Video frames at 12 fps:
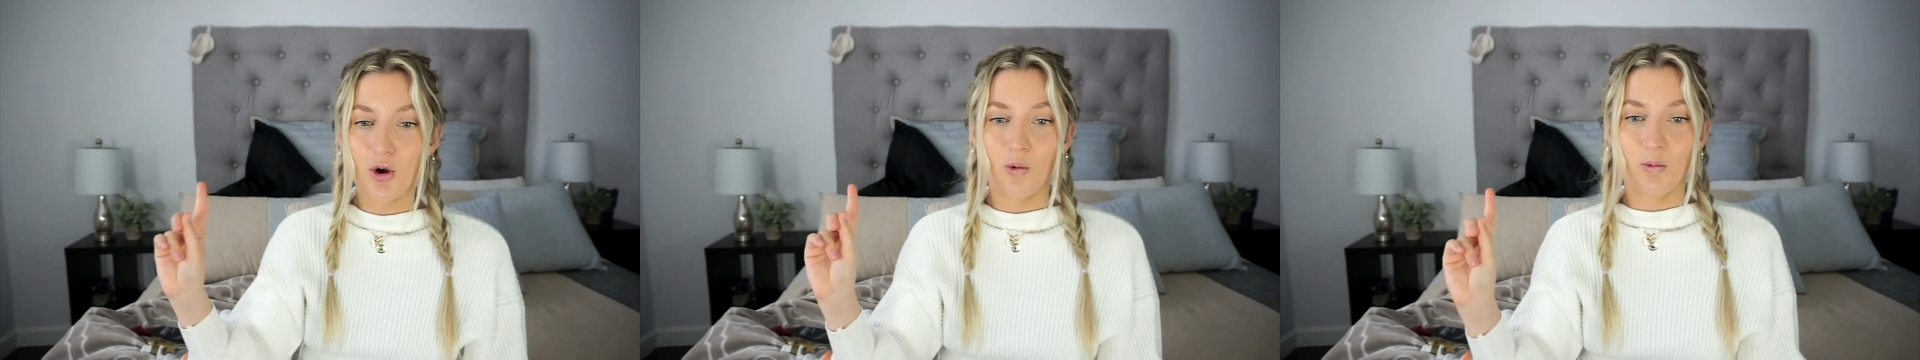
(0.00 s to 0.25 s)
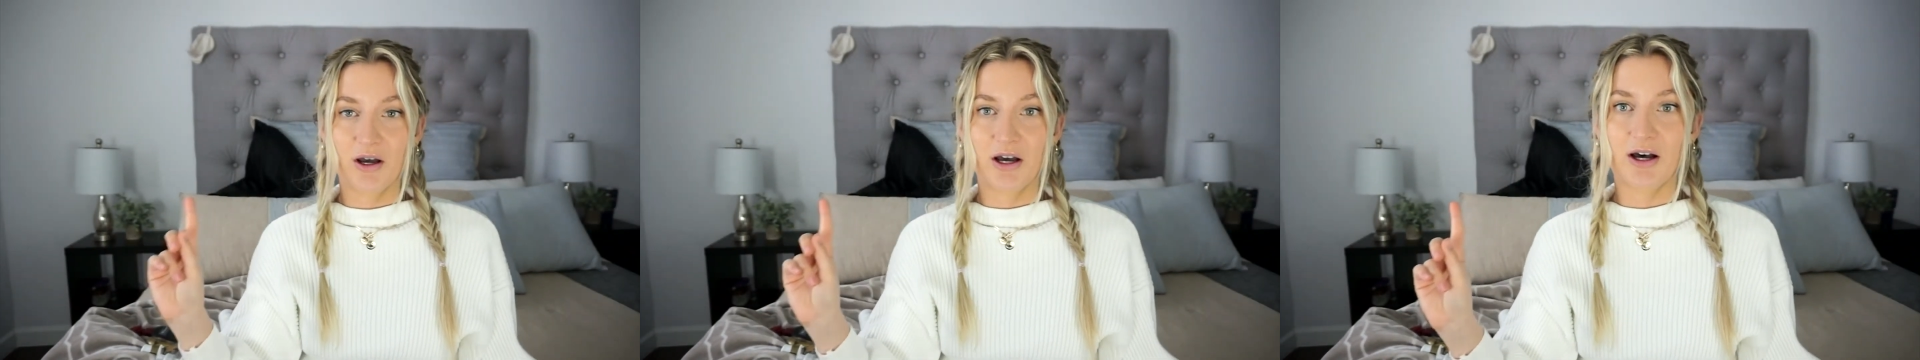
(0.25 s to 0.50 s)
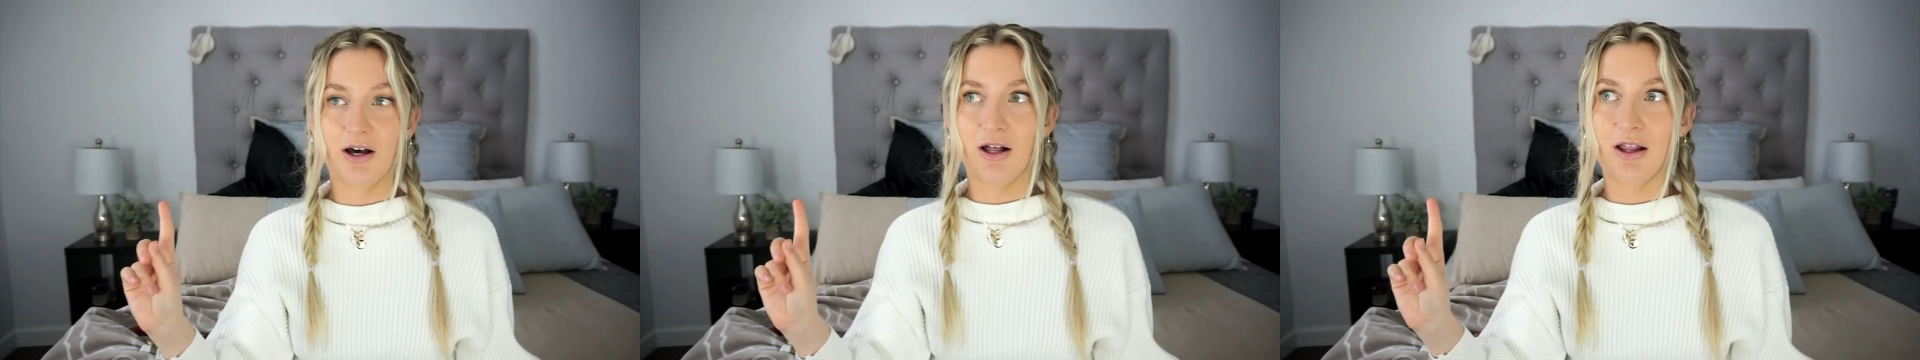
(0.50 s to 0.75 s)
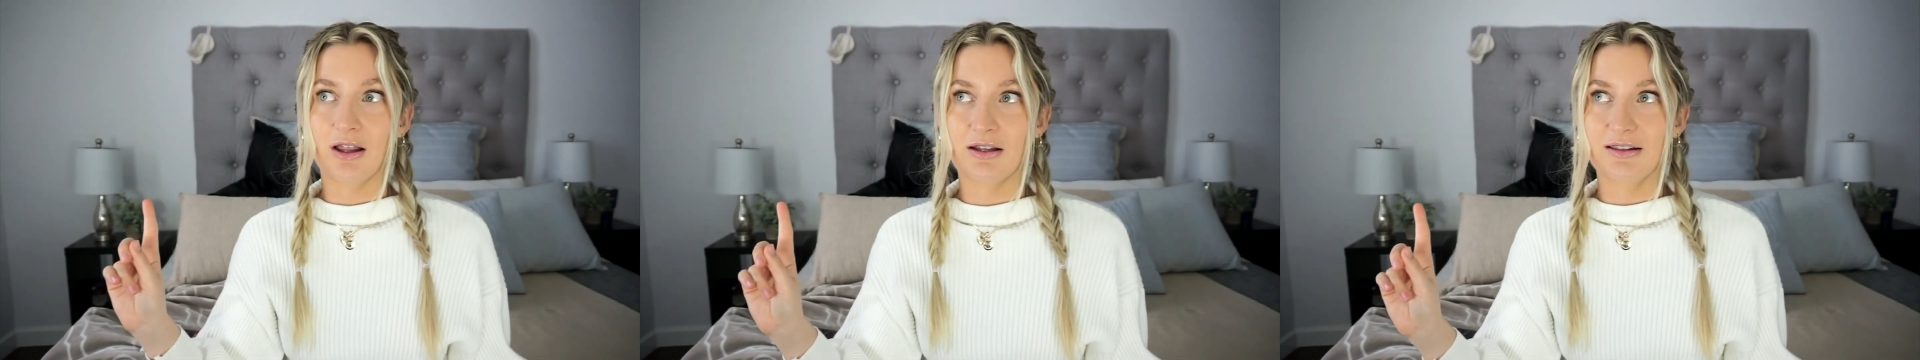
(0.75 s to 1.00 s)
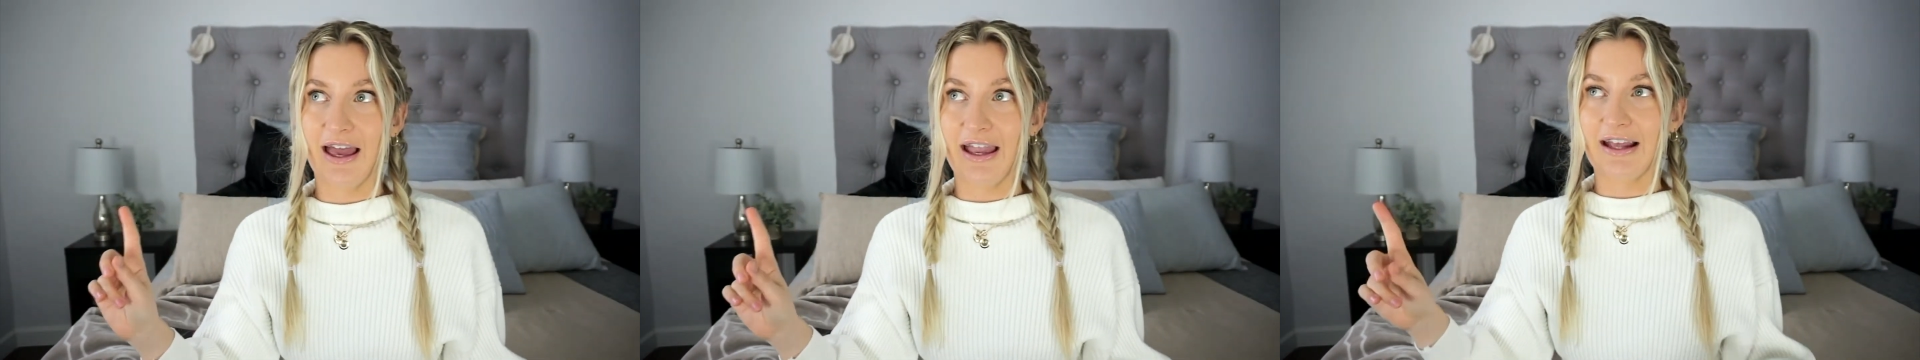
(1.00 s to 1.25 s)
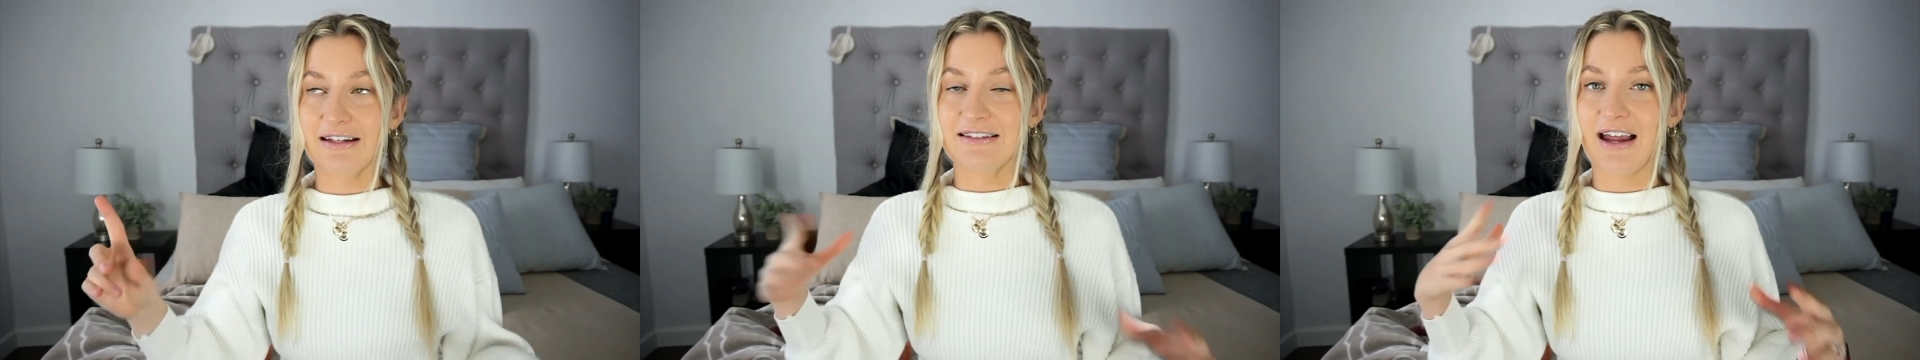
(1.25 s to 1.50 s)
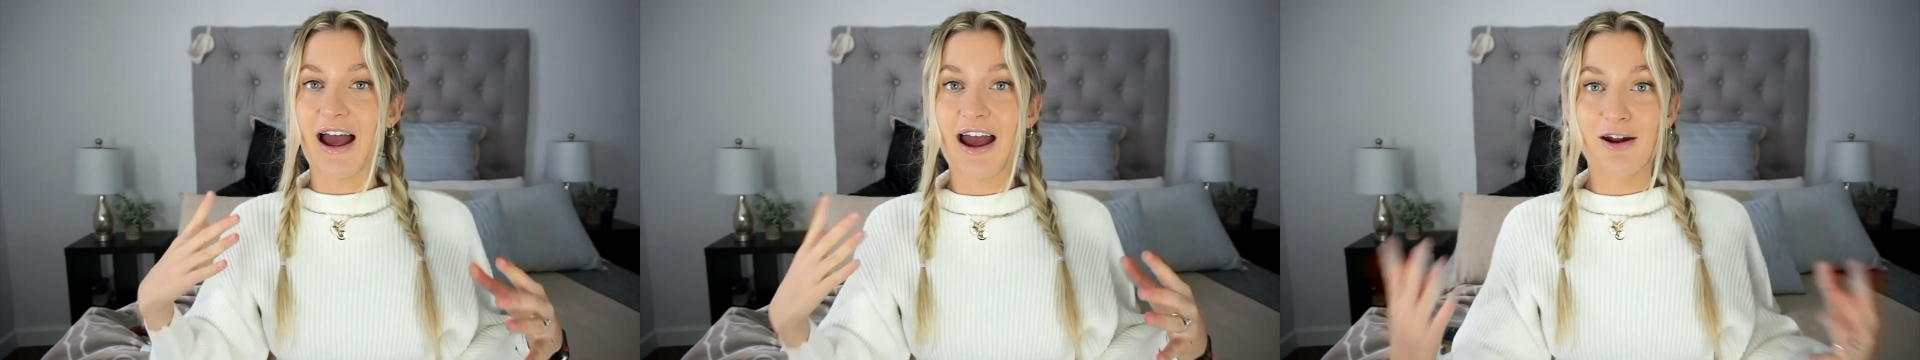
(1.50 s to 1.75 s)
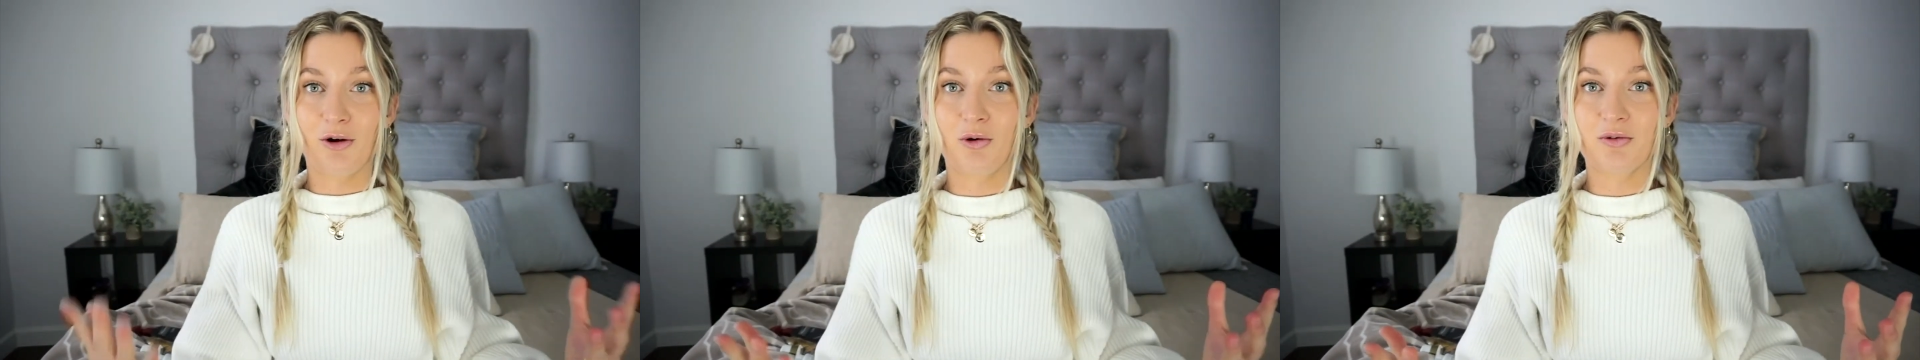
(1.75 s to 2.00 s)
will like not
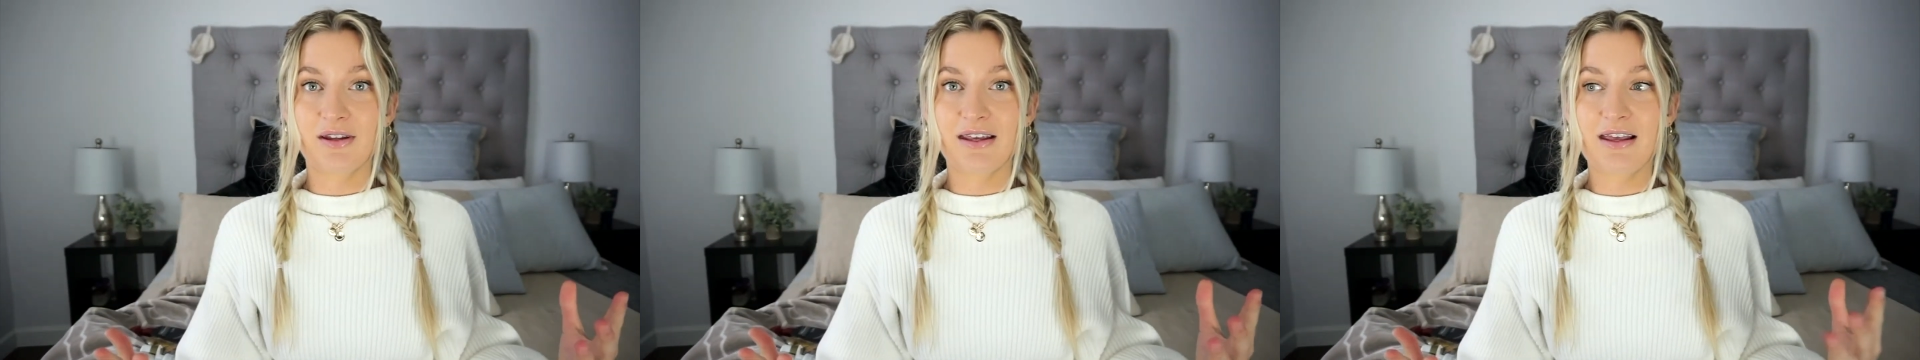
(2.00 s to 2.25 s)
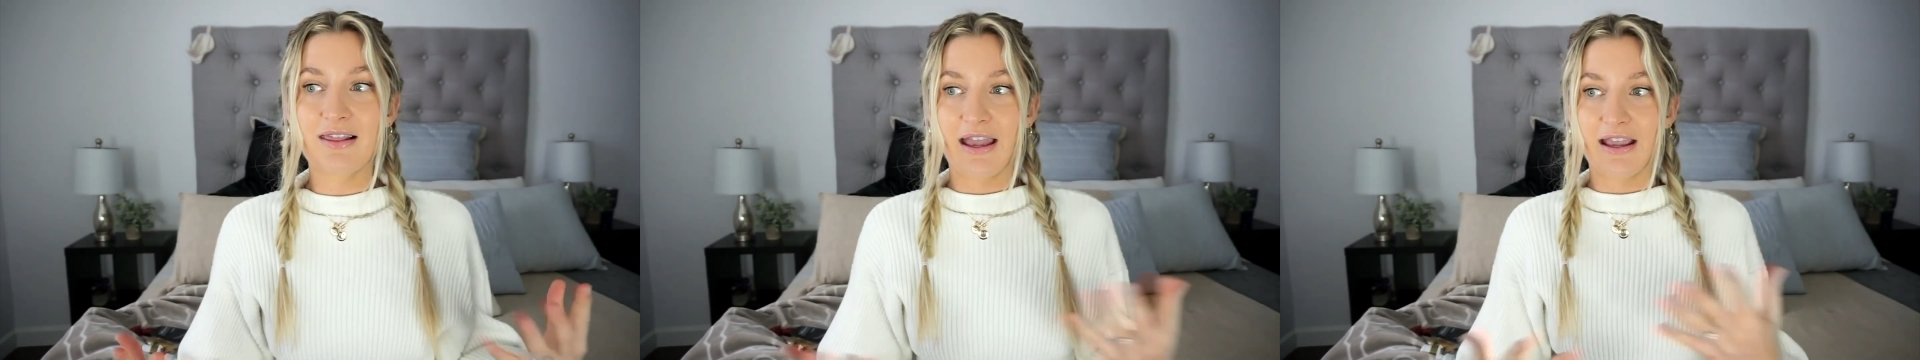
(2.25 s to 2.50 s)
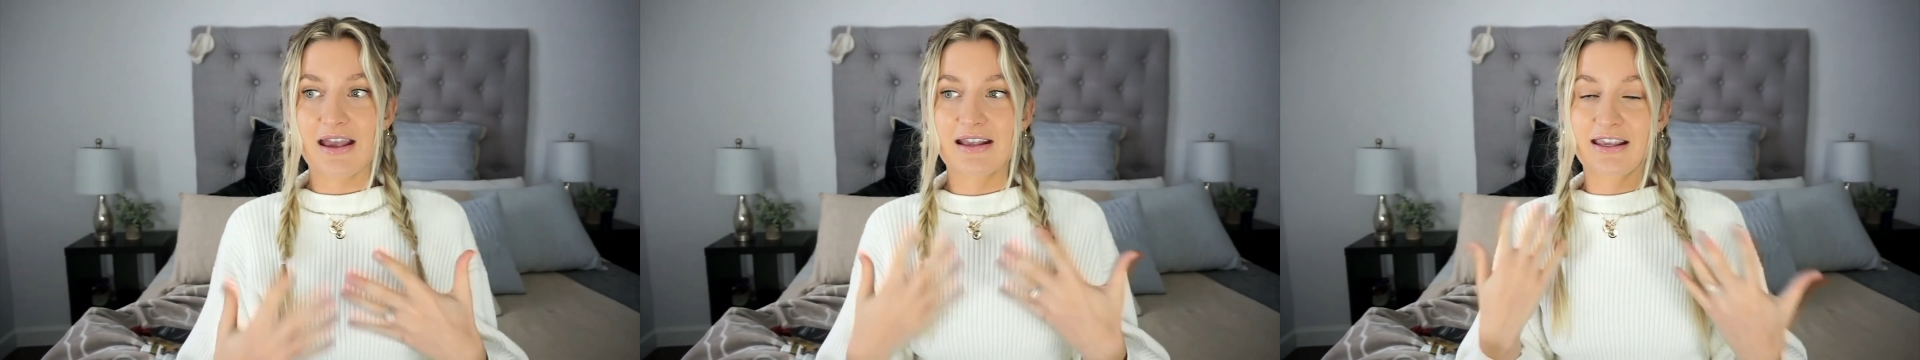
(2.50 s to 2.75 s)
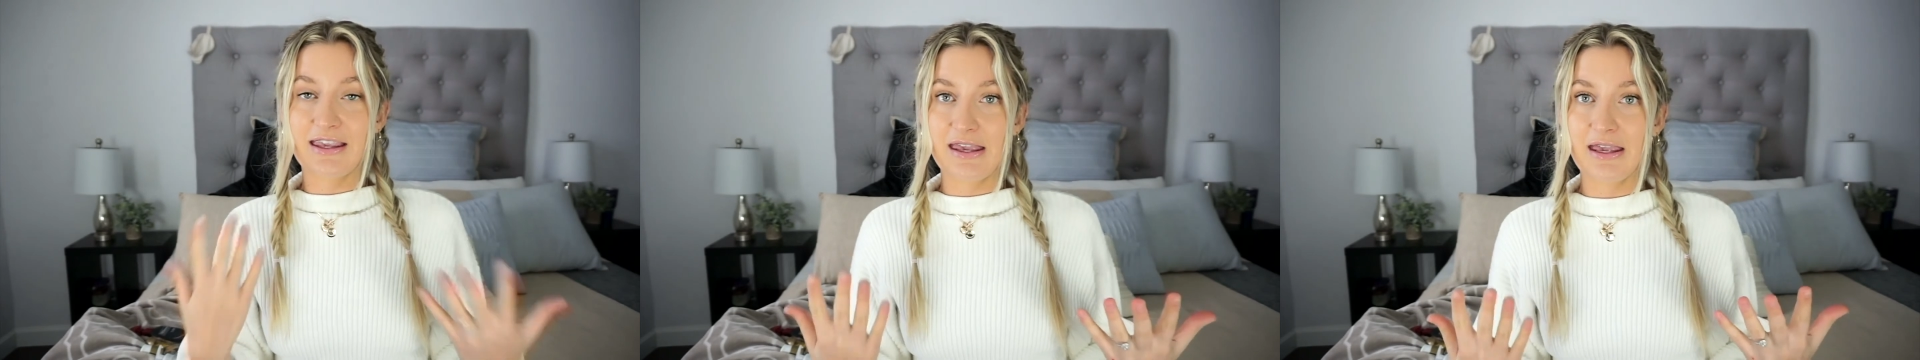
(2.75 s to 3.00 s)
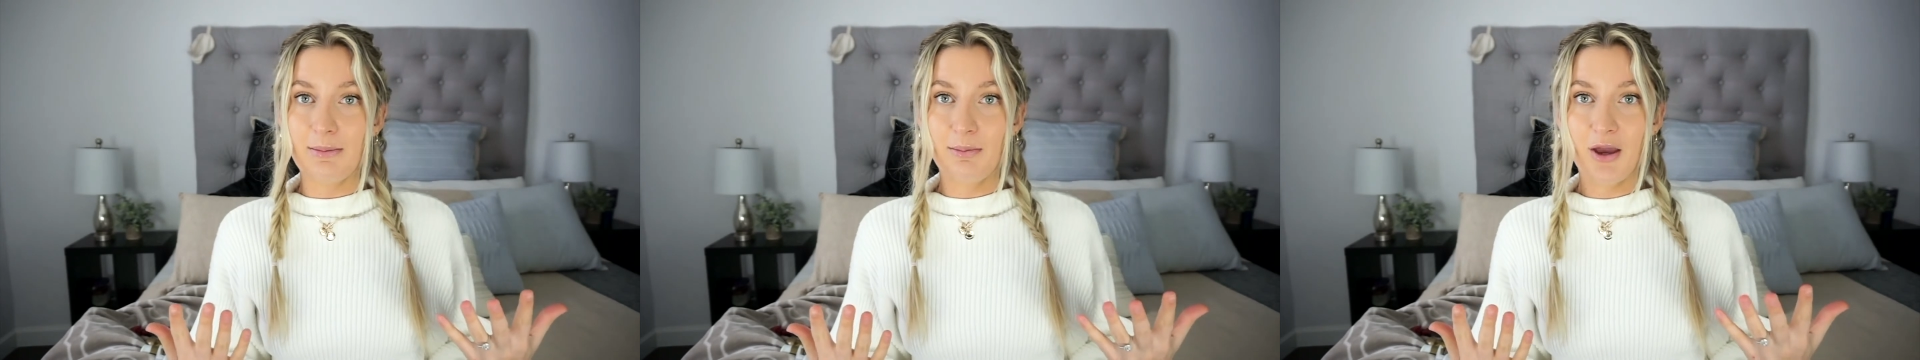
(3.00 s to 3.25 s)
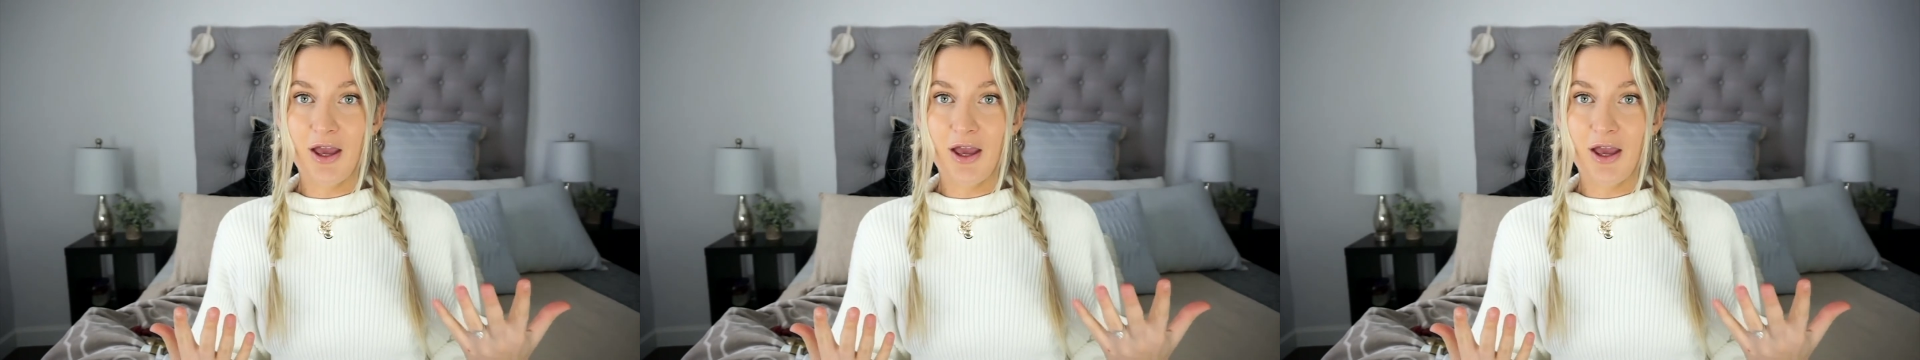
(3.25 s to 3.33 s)
only like keep